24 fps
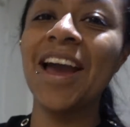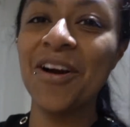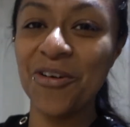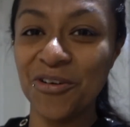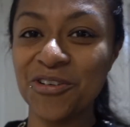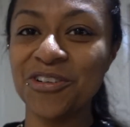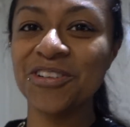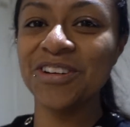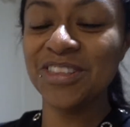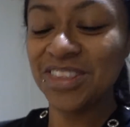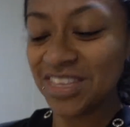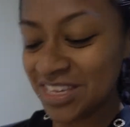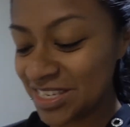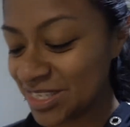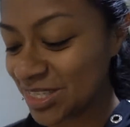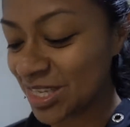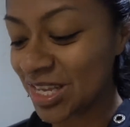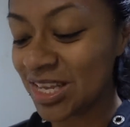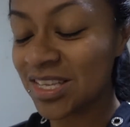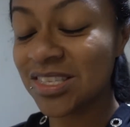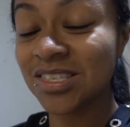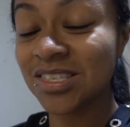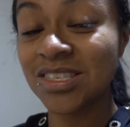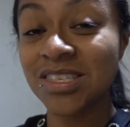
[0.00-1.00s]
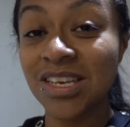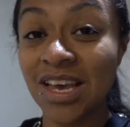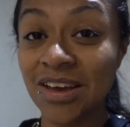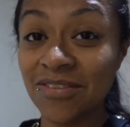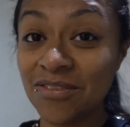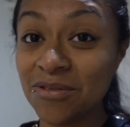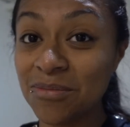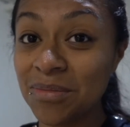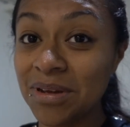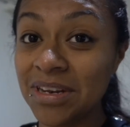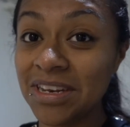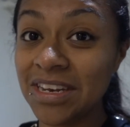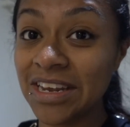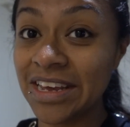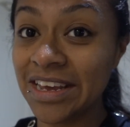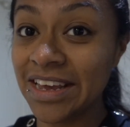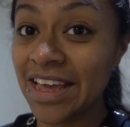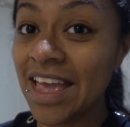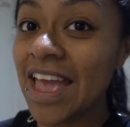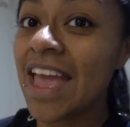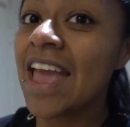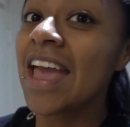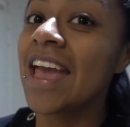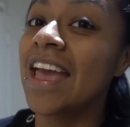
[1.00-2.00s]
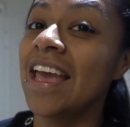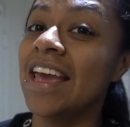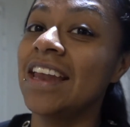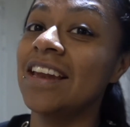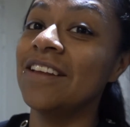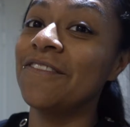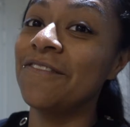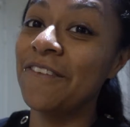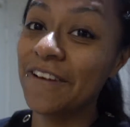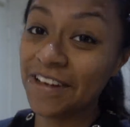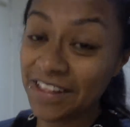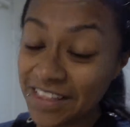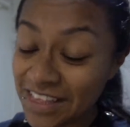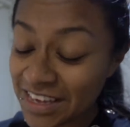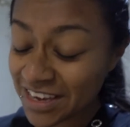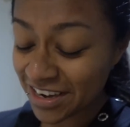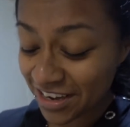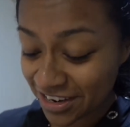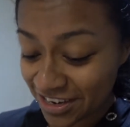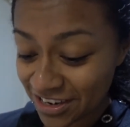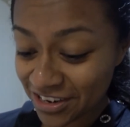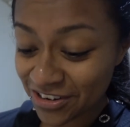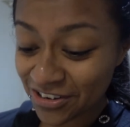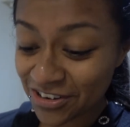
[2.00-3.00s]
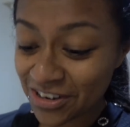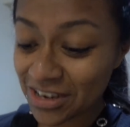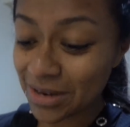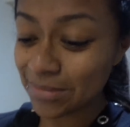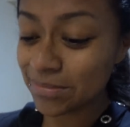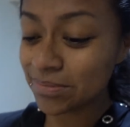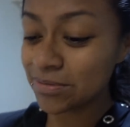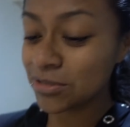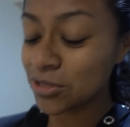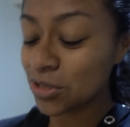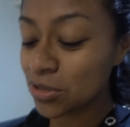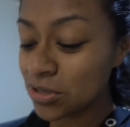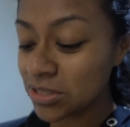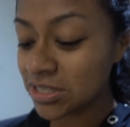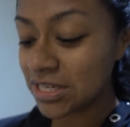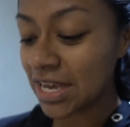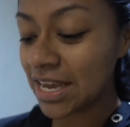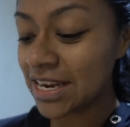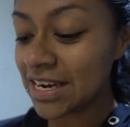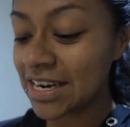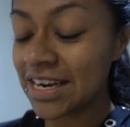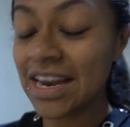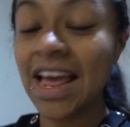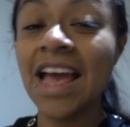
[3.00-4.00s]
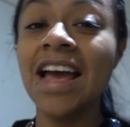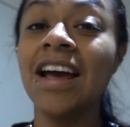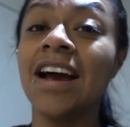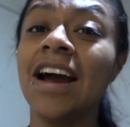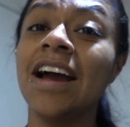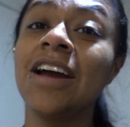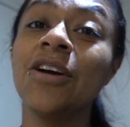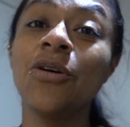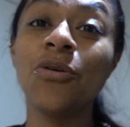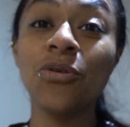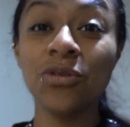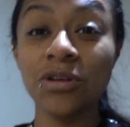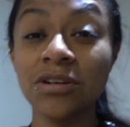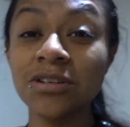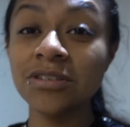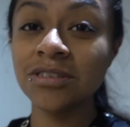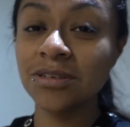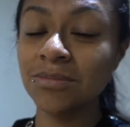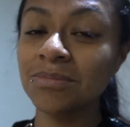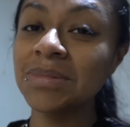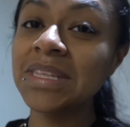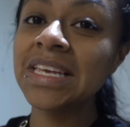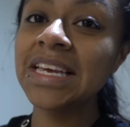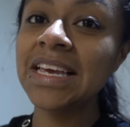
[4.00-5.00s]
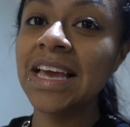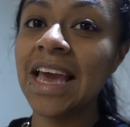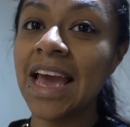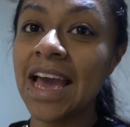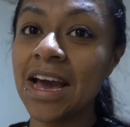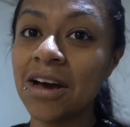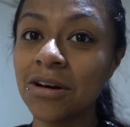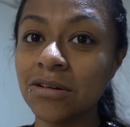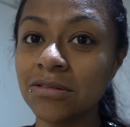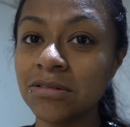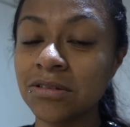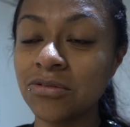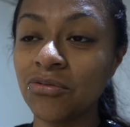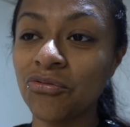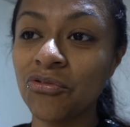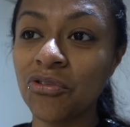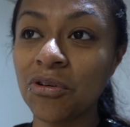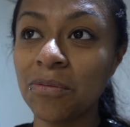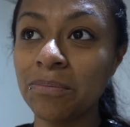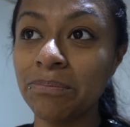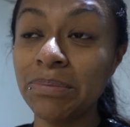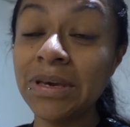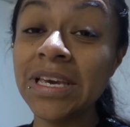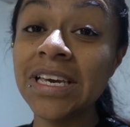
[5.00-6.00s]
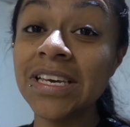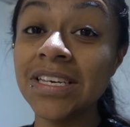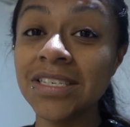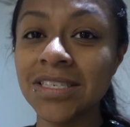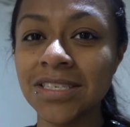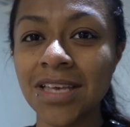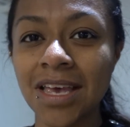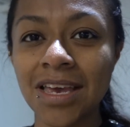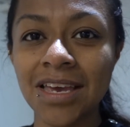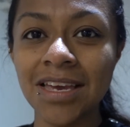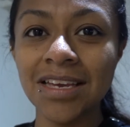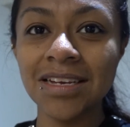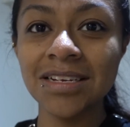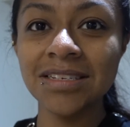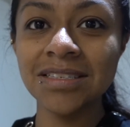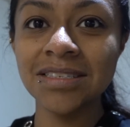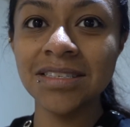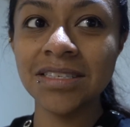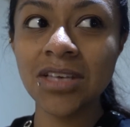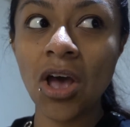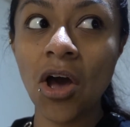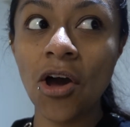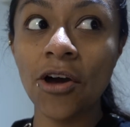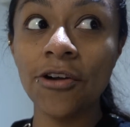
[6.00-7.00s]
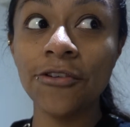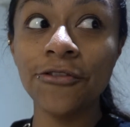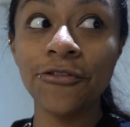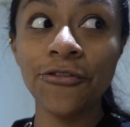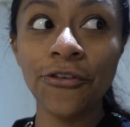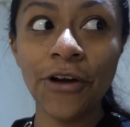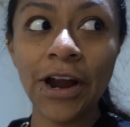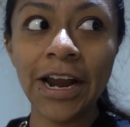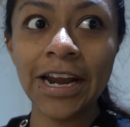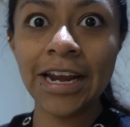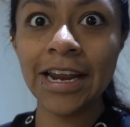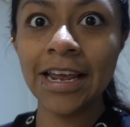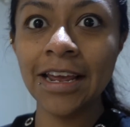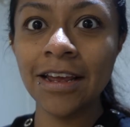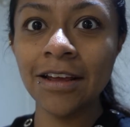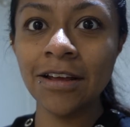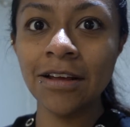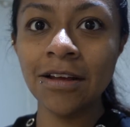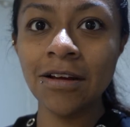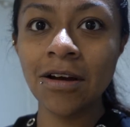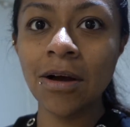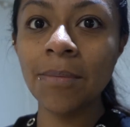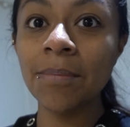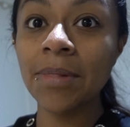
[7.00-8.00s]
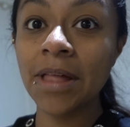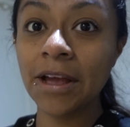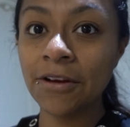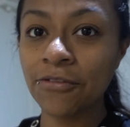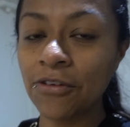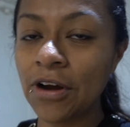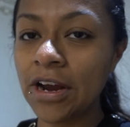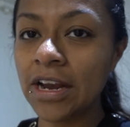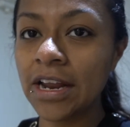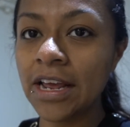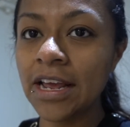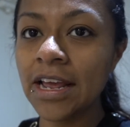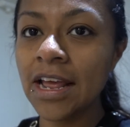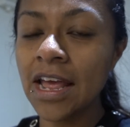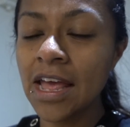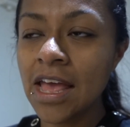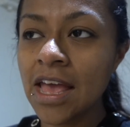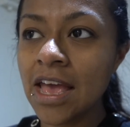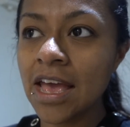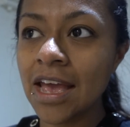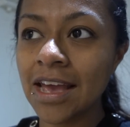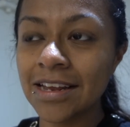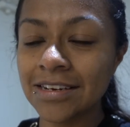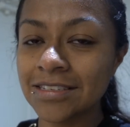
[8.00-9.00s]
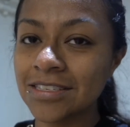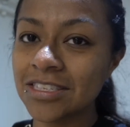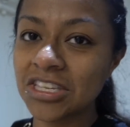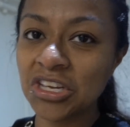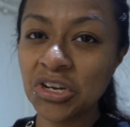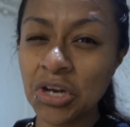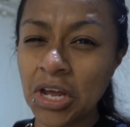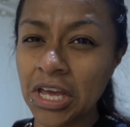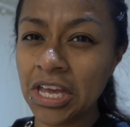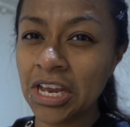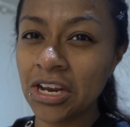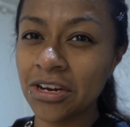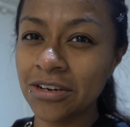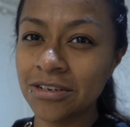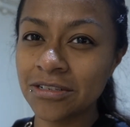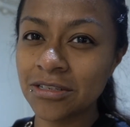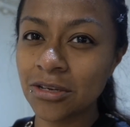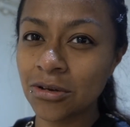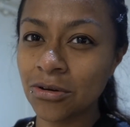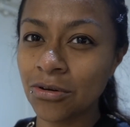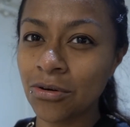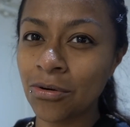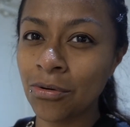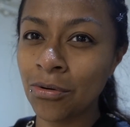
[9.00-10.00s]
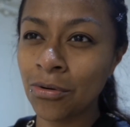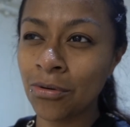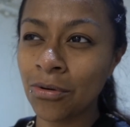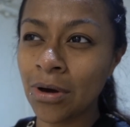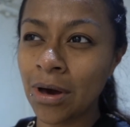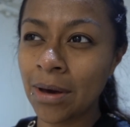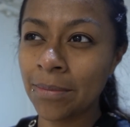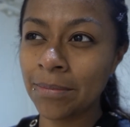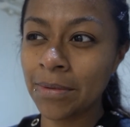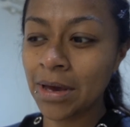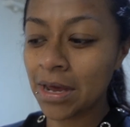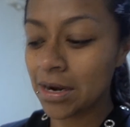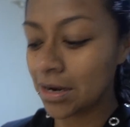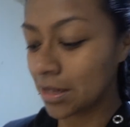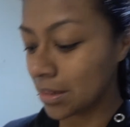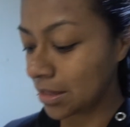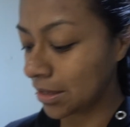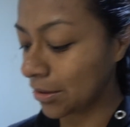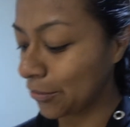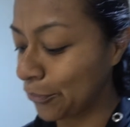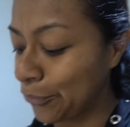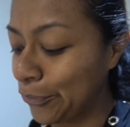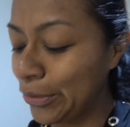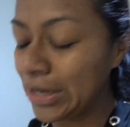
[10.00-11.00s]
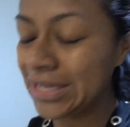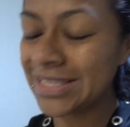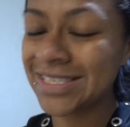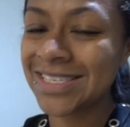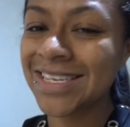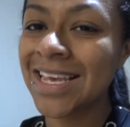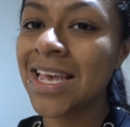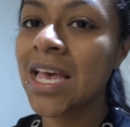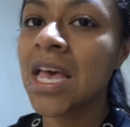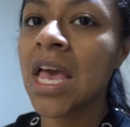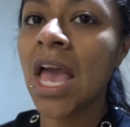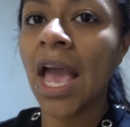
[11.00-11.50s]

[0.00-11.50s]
I ordered this on Cyber Monday and it finally got here and I'm so excited. I ordered something else from PE Science on Friday, on Black Friday, and it's still not here. So I'm kind of like, what?